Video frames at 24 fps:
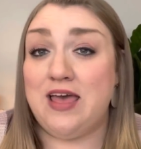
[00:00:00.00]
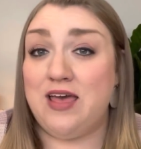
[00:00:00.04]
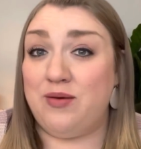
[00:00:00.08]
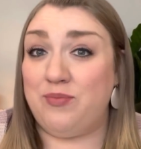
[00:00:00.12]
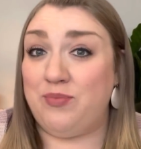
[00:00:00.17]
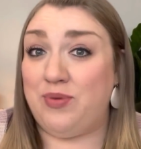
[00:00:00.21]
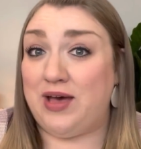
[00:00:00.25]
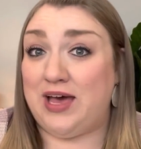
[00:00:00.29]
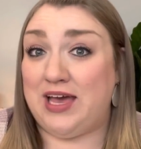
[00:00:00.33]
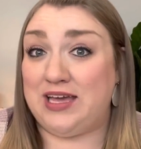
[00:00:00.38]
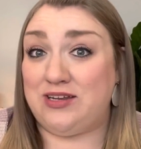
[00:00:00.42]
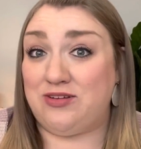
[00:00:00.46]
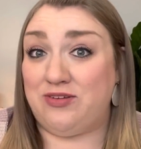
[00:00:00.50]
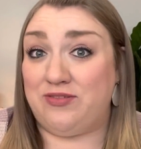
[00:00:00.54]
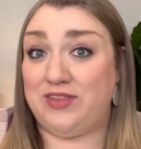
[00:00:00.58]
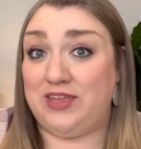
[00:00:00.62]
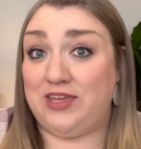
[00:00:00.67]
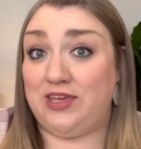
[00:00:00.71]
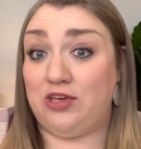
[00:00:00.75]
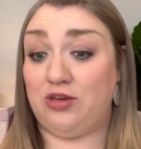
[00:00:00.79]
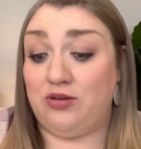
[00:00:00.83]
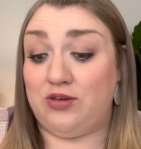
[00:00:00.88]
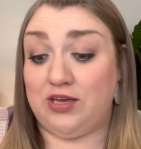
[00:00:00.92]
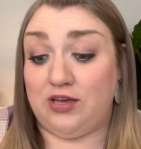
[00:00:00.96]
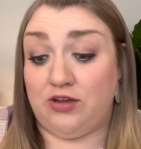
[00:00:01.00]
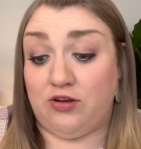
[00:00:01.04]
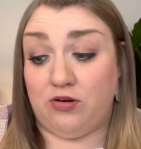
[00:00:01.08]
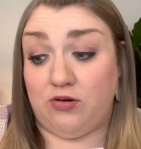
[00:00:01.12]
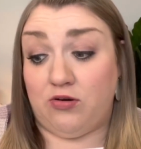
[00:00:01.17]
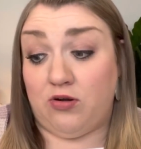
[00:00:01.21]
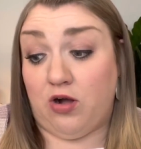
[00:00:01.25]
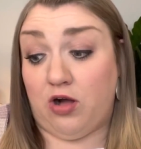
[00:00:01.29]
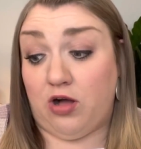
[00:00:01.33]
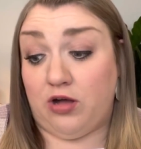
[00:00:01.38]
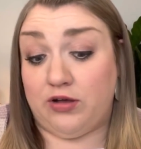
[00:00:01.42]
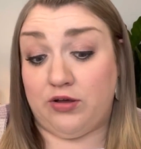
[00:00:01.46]
but I don't think you can go
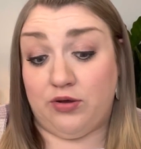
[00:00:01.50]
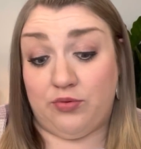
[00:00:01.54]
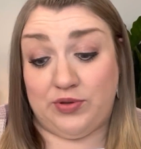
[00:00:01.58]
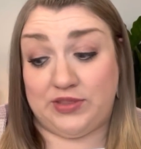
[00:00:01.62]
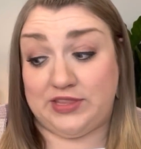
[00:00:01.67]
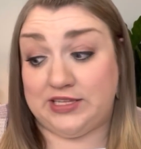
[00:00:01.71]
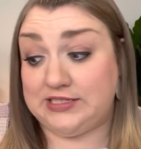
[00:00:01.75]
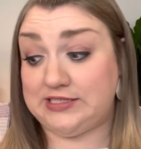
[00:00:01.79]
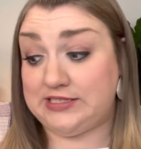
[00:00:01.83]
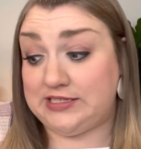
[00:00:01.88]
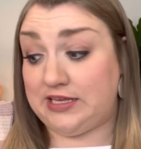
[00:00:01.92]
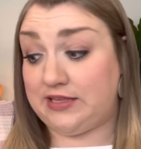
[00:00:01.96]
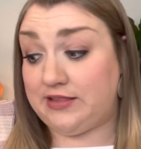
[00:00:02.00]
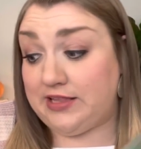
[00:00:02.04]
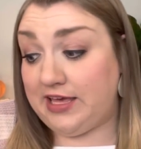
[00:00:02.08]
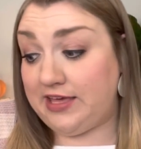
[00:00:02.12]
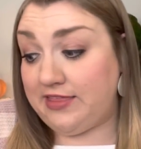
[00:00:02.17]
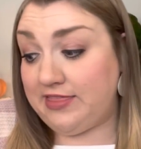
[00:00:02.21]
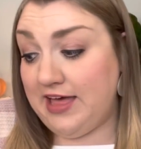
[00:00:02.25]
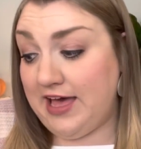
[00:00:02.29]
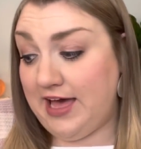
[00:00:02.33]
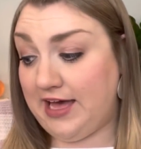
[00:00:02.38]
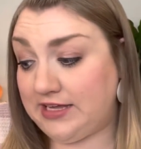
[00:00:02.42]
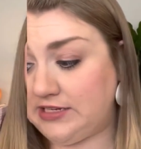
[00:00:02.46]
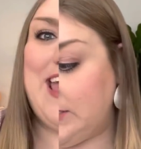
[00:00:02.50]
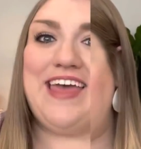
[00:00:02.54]
wrong with a scent like that.